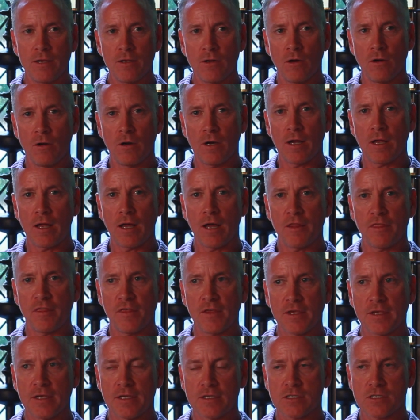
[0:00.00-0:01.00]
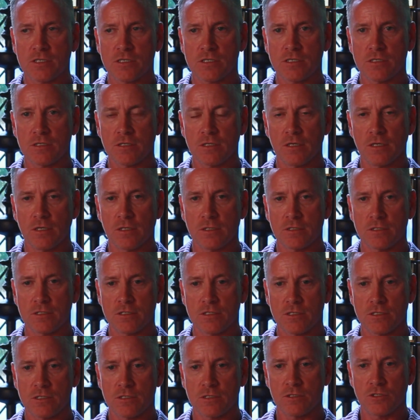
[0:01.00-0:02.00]
You know, I think
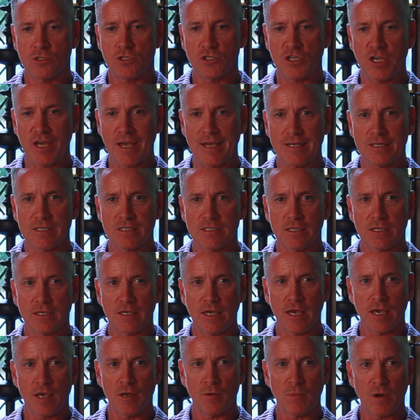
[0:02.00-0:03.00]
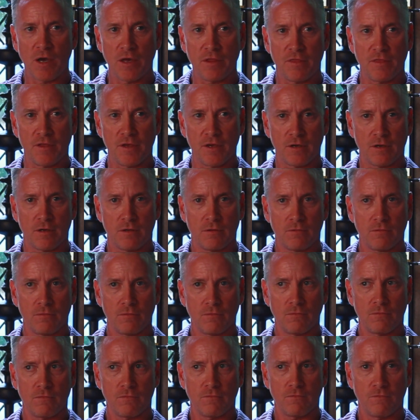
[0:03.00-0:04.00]
it's changed the game, I think,
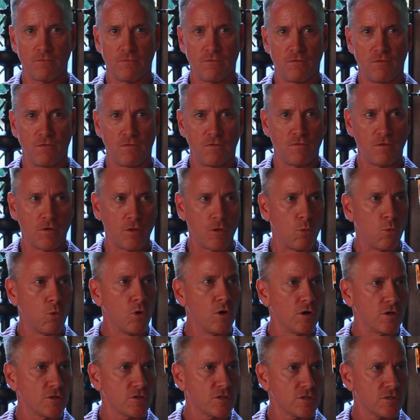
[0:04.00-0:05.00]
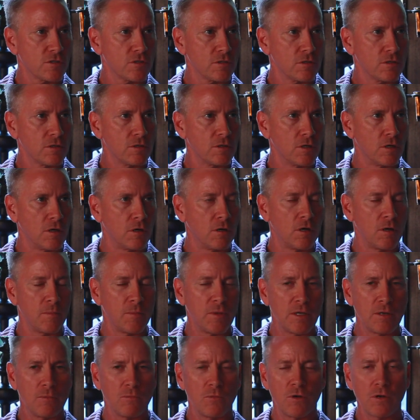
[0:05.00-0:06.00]
for the worse. You know,
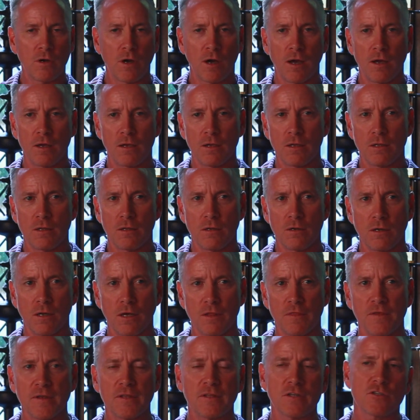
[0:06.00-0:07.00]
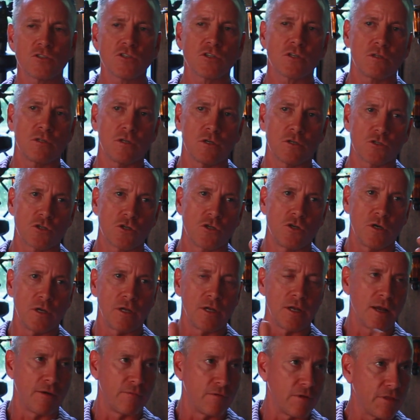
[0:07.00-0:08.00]
I mean, I think there's
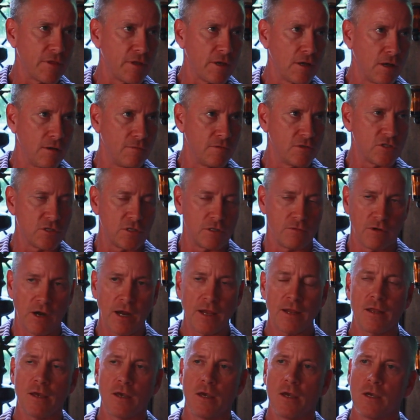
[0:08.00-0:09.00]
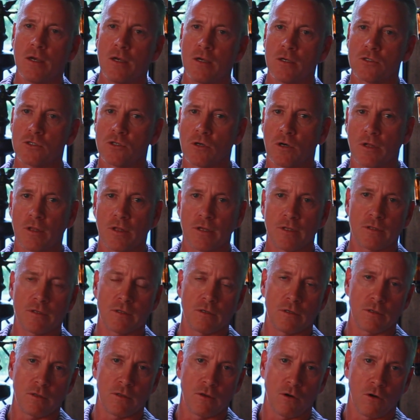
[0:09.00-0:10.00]
good in everything, obviously, right? So I
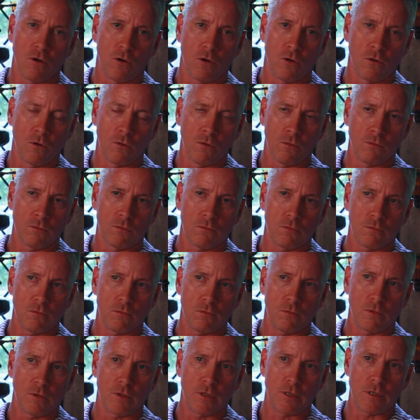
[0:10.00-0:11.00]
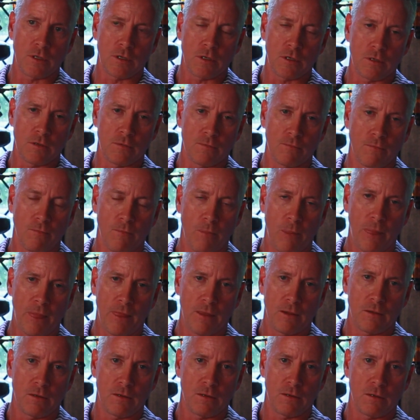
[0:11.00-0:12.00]
think the
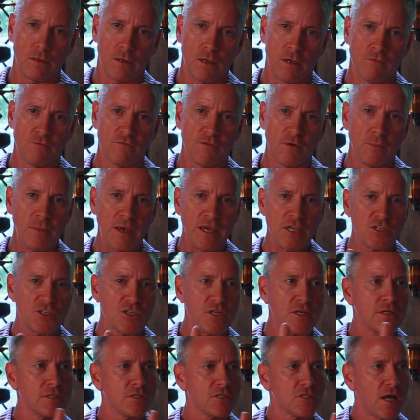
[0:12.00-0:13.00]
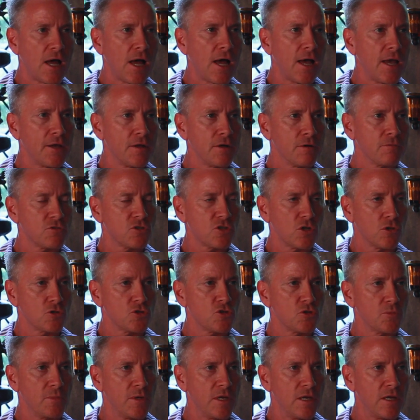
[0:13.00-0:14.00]
information side of
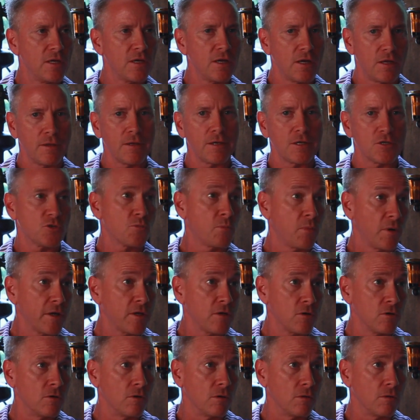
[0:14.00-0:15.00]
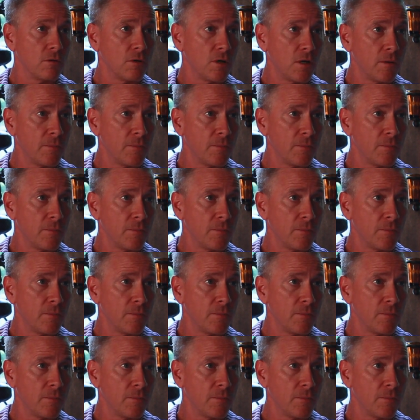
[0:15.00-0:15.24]
social media, I think, is pretty cool.